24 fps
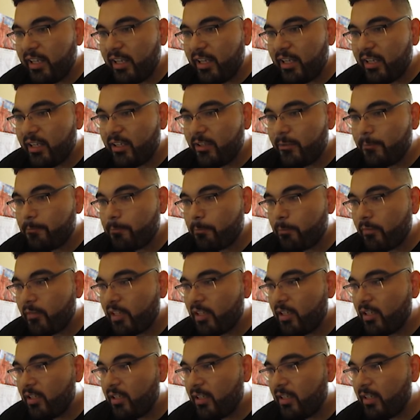then
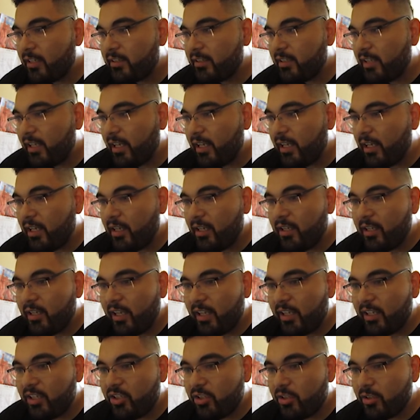like that,
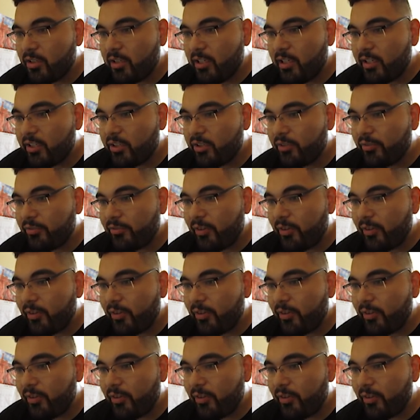and then you click your